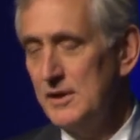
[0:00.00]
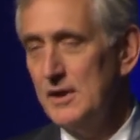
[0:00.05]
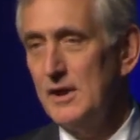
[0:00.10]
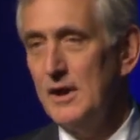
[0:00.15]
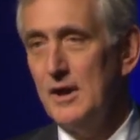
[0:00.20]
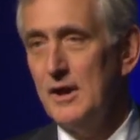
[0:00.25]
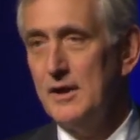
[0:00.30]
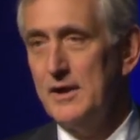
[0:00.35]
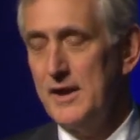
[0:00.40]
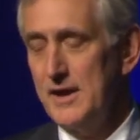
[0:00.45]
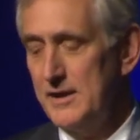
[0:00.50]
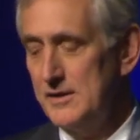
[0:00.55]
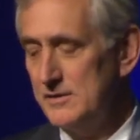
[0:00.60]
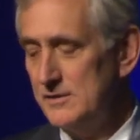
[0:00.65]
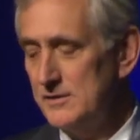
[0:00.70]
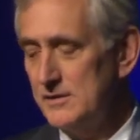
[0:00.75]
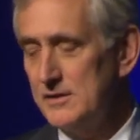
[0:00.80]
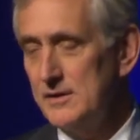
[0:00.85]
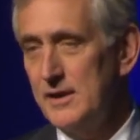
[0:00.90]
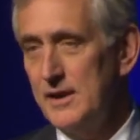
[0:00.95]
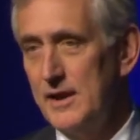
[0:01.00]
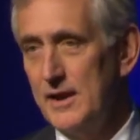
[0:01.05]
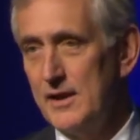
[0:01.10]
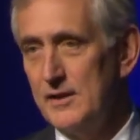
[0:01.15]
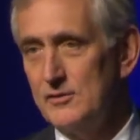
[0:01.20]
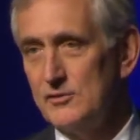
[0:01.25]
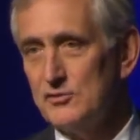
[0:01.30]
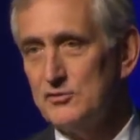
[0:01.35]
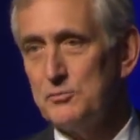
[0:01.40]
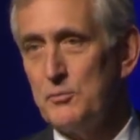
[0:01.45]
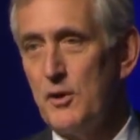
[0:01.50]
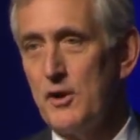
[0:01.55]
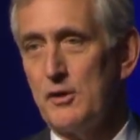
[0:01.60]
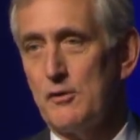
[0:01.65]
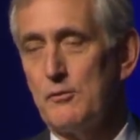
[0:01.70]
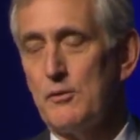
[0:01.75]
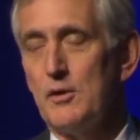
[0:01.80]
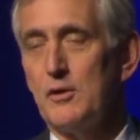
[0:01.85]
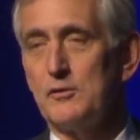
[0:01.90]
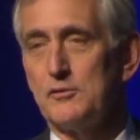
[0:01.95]
and
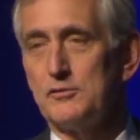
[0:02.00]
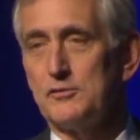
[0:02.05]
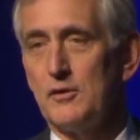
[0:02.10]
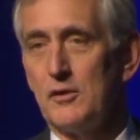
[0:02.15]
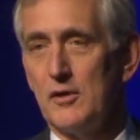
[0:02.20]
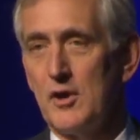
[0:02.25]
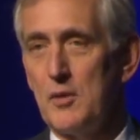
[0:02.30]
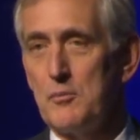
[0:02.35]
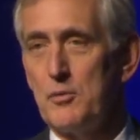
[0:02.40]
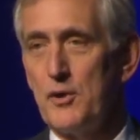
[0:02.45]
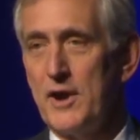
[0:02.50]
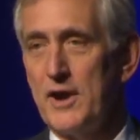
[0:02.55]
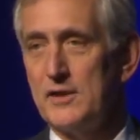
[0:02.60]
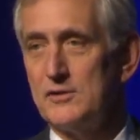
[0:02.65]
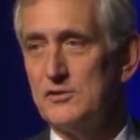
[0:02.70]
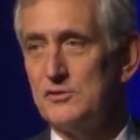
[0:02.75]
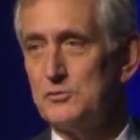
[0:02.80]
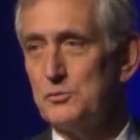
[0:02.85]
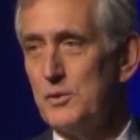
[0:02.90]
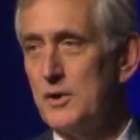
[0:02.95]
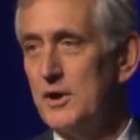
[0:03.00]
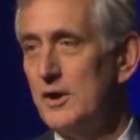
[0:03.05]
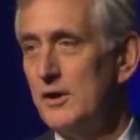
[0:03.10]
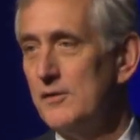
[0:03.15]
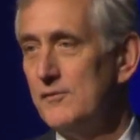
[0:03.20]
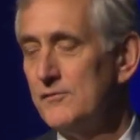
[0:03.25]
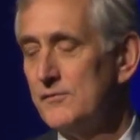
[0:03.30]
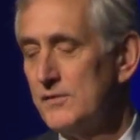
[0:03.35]
smart growth are our brand as well.